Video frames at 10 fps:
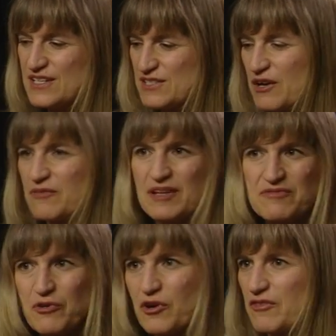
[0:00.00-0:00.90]
So I
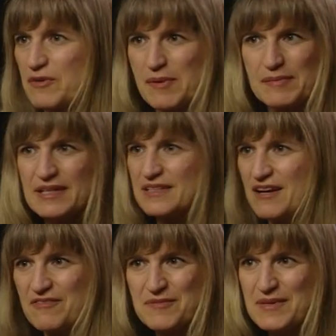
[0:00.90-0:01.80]
read 4 of them. I'm like,
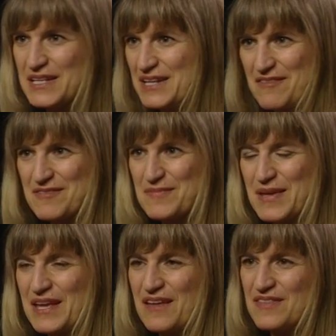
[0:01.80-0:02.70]
not for me, not for
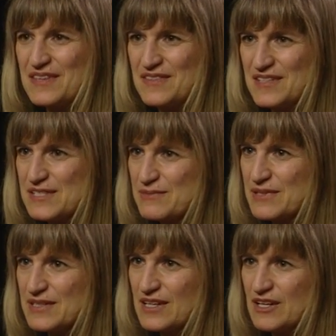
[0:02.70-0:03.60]
me. And then this
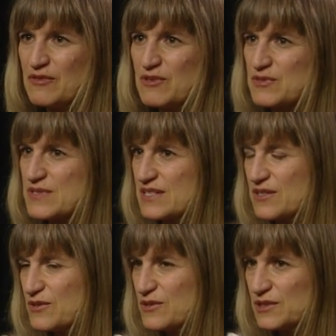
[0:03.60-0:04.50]
one, which was
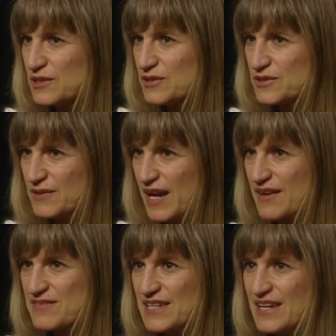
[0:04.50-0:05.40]
an old
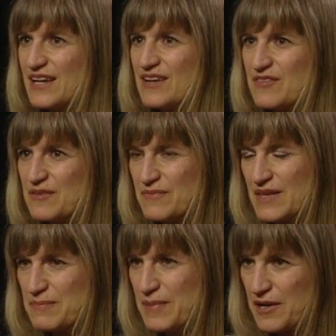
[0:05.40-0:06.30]
draft from
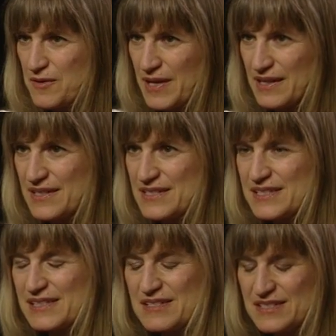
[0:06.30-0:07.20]
that Paramount had
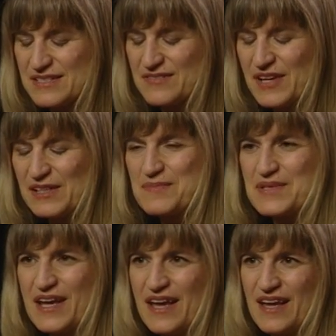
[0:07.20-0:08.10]
developed,